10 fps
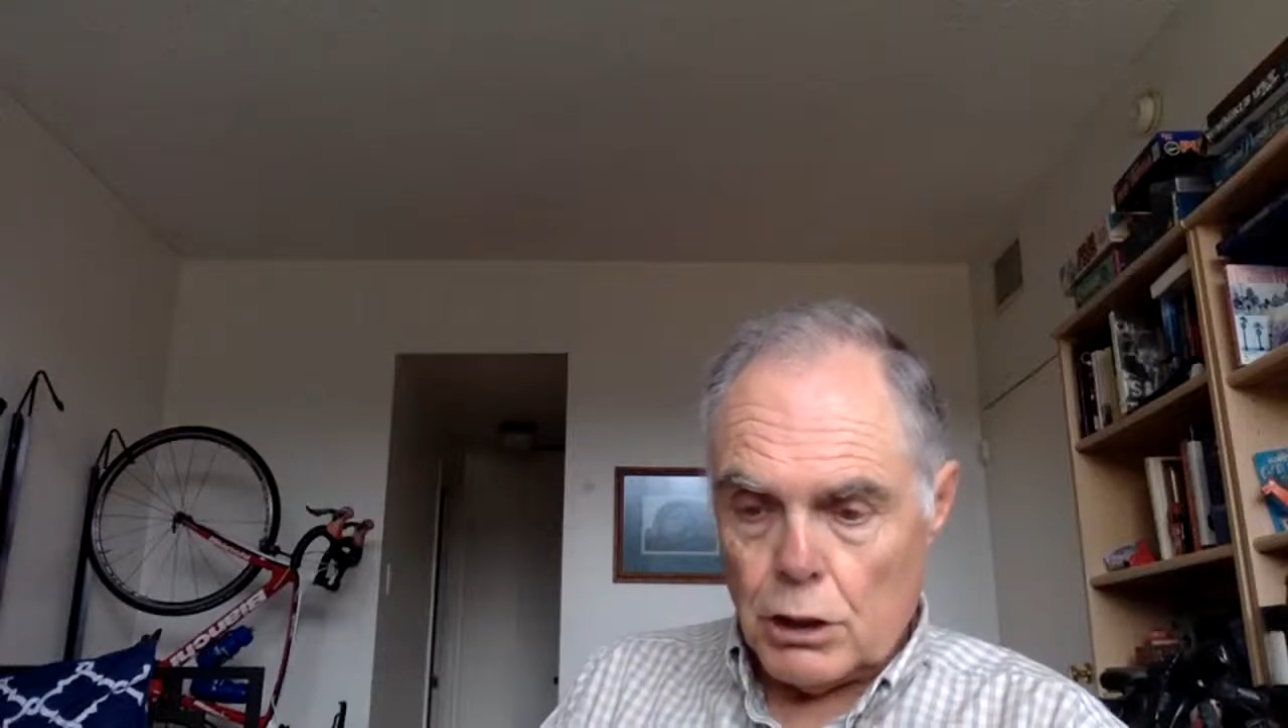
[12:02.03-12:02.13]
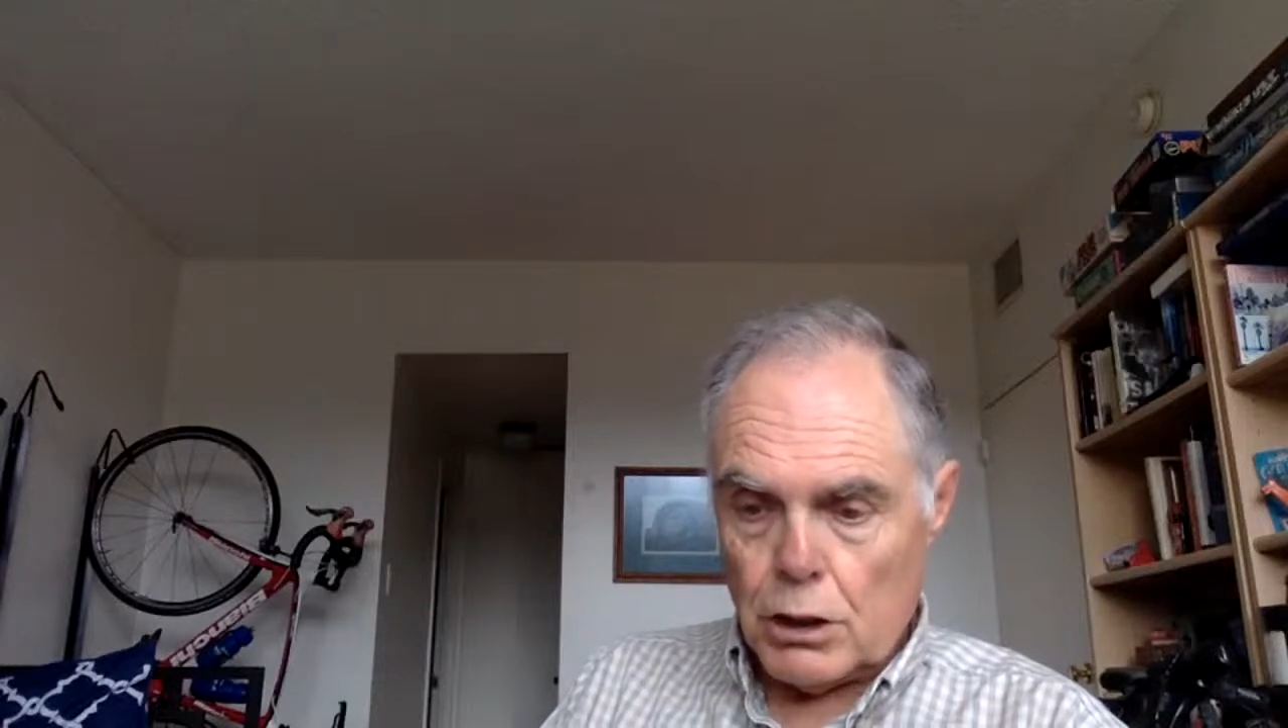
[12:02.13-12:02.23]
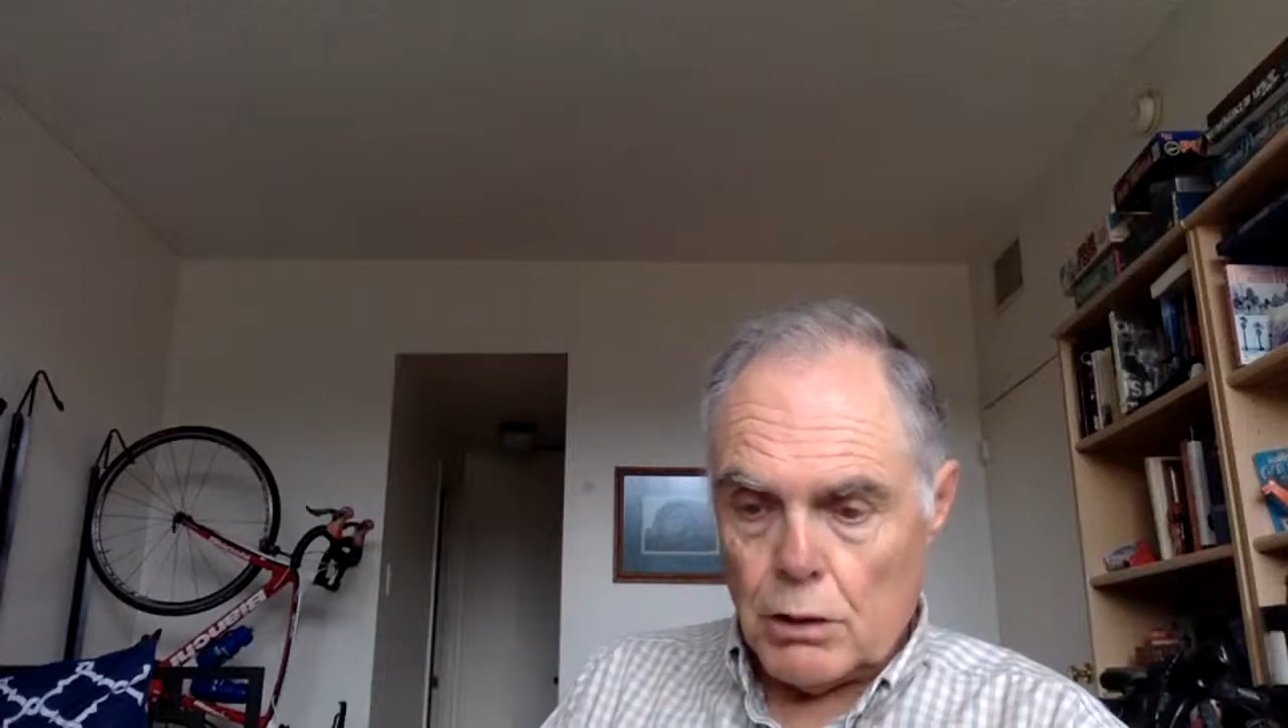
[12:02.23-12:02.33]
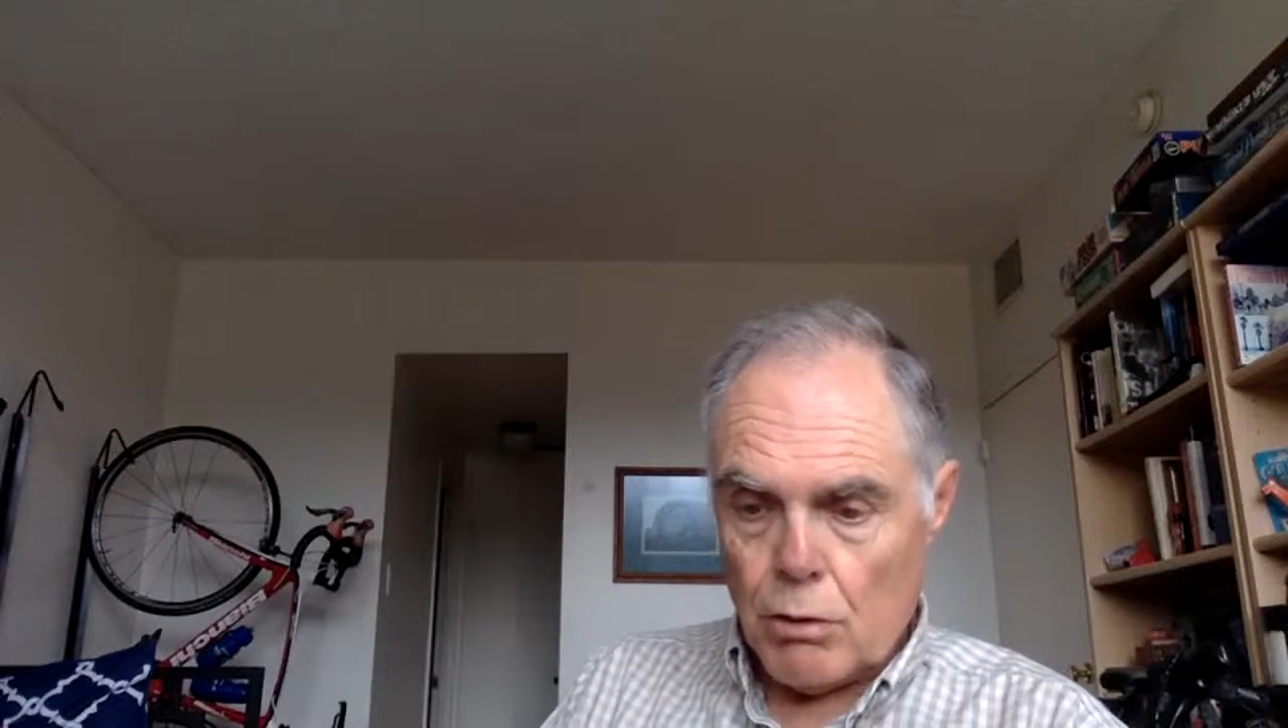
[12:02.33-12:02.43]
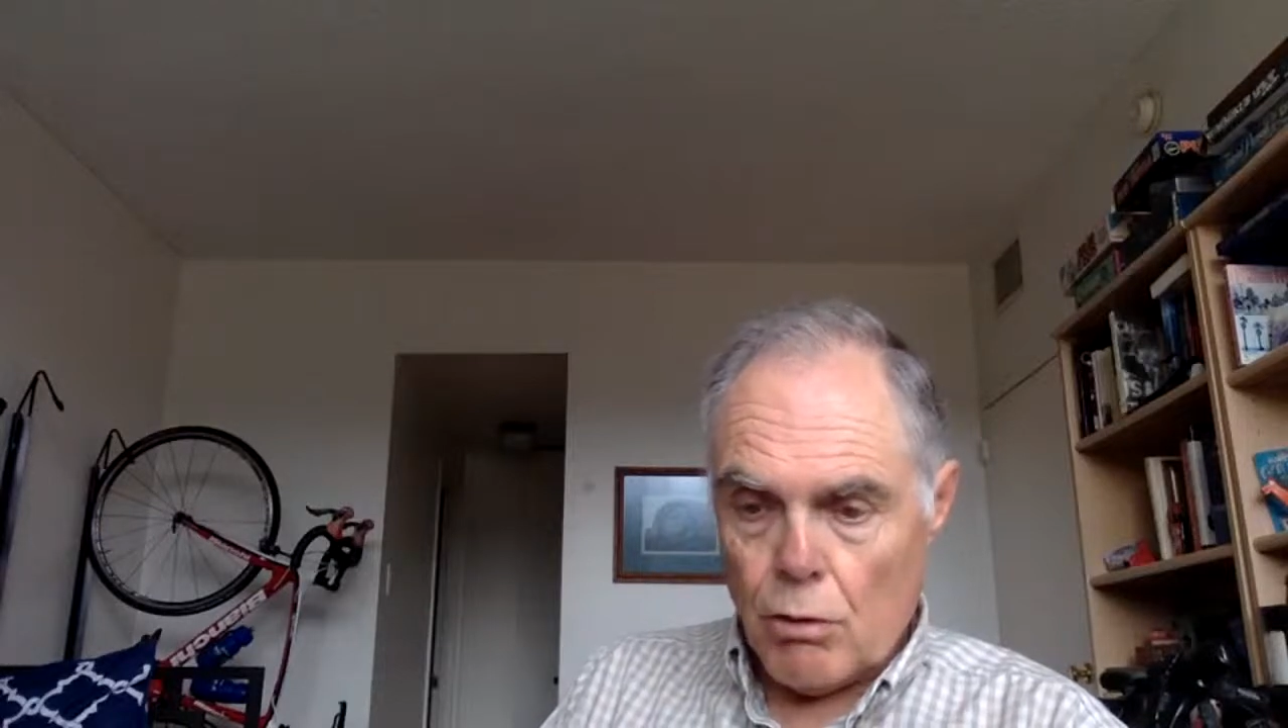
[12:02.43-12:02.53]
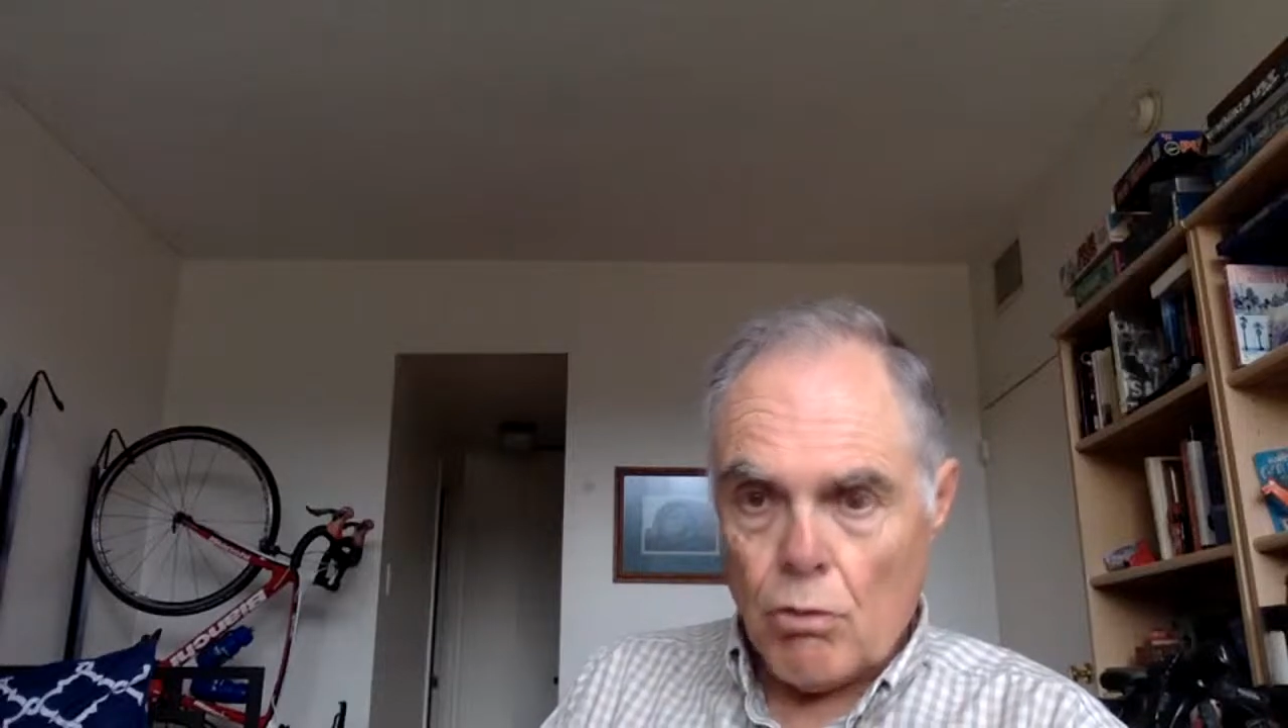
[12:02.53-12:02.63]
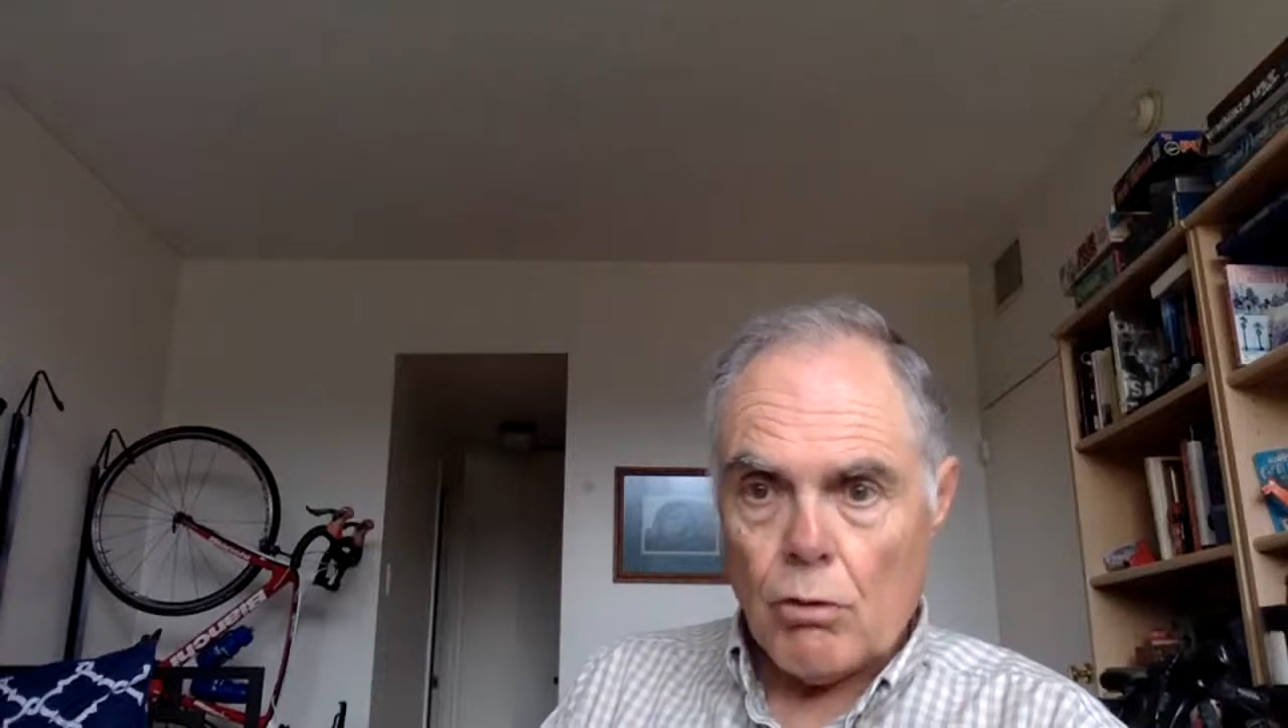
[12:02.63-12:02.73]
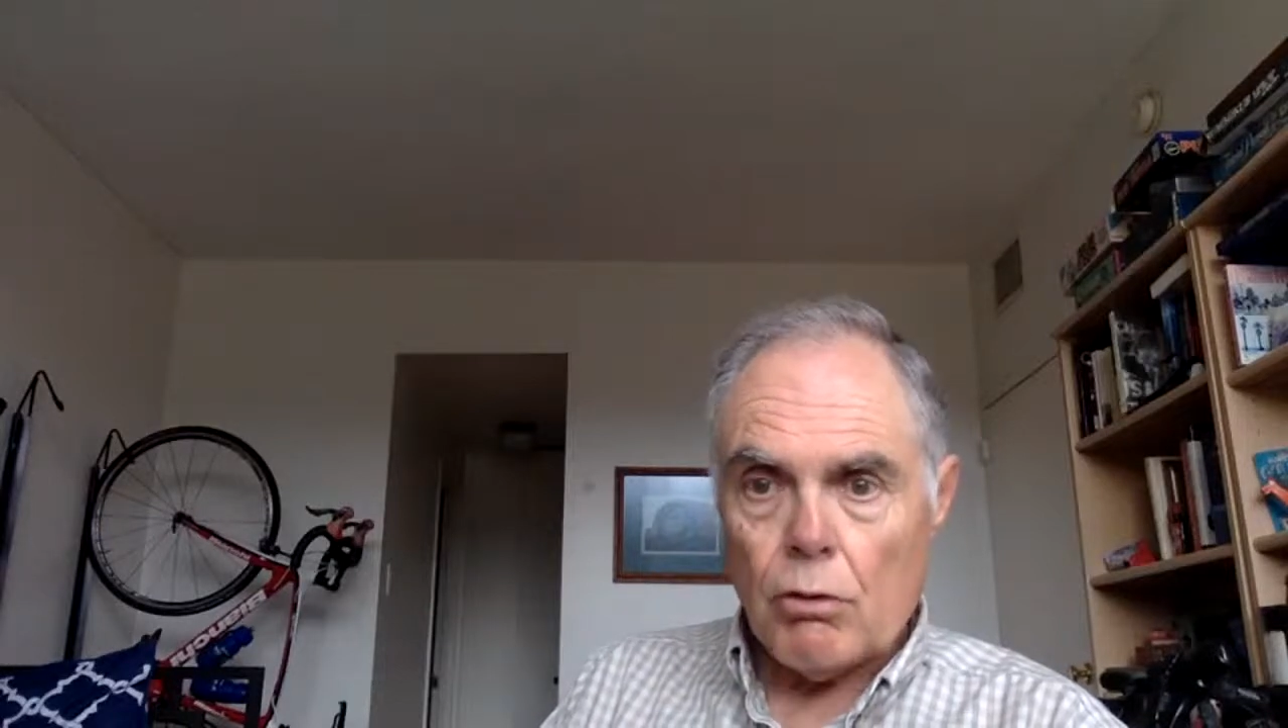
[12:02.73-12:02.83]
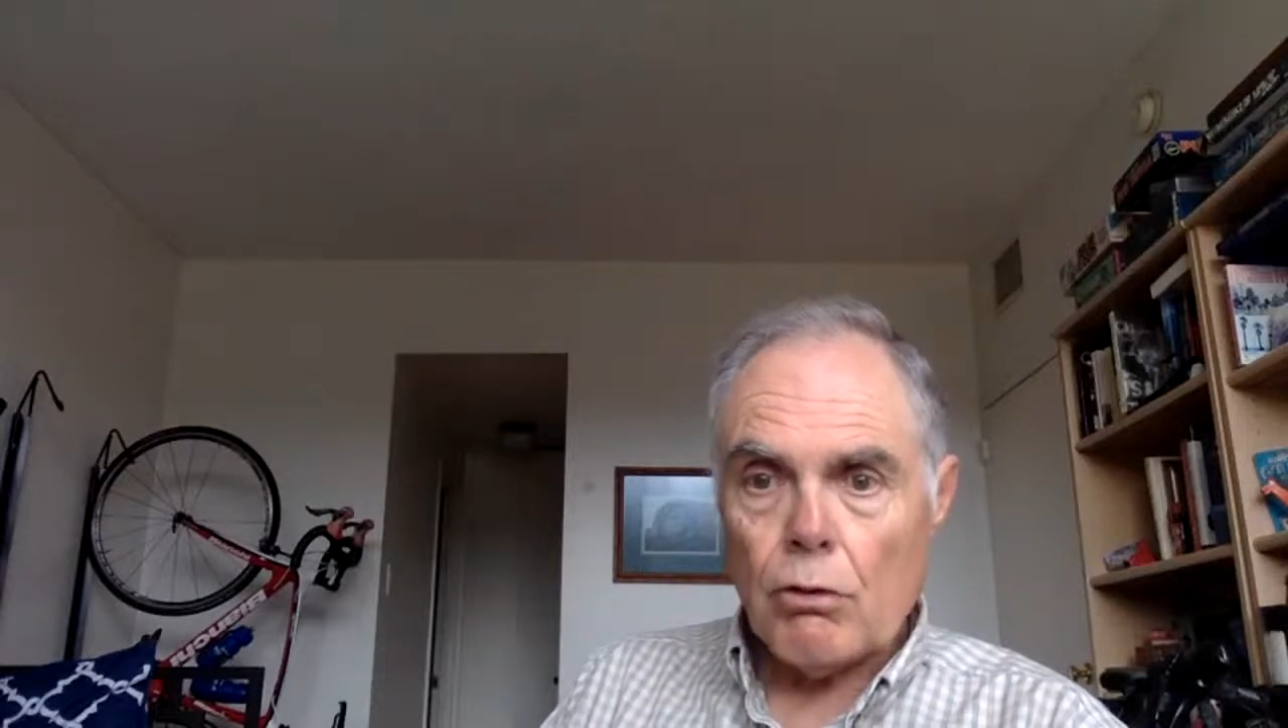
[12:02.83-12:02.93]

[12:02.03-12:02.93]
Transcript: is